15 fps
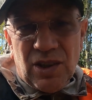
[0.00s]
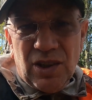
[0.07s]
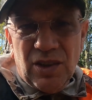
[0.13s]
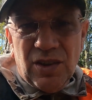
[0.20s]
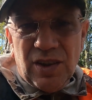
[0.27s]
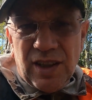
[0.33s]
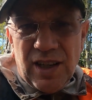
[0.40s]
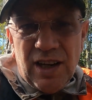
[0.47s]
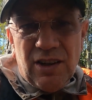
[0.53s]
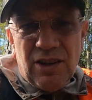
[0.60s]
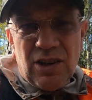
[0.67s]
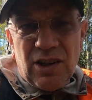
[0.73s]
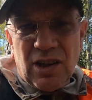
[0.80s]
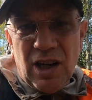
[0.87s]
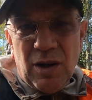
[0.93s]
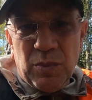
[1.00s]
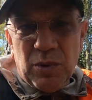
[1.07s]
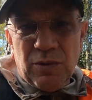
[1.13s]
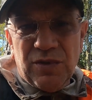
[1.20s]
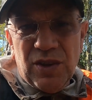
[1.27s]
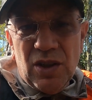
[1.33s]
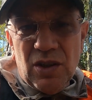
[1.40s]
you encountered a couple
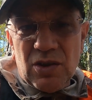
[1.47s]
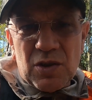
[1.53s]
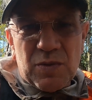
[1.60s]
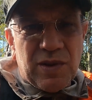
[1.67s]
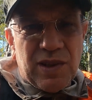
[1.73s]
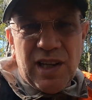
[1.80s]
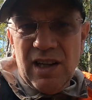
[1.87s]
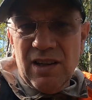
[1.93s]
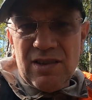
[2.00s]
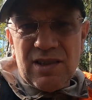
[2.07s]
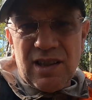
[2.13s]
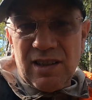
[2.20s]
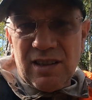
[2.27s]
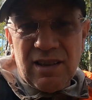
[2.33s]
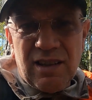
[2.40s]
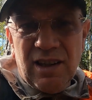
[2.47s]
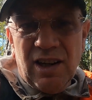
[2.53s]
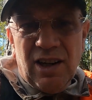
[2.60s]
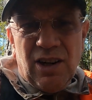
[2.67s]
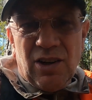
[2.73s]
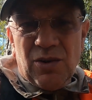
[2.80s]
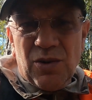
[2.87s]
of vehicles, but now it's like
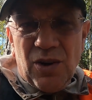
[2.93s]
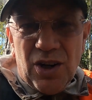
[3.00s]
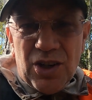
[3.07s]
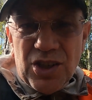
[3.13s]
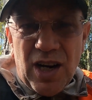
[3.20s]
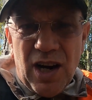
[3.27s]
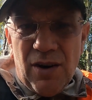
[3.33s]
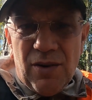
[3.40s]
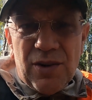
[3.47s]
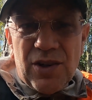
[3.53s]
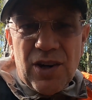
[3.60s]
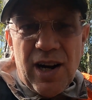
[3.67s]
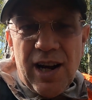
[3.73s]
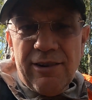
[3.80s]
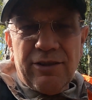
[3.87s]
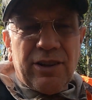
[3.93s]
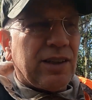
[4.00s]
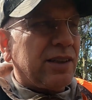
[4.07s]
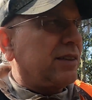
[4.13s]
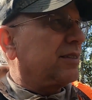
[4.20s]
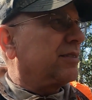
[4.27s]
rush hour traffic.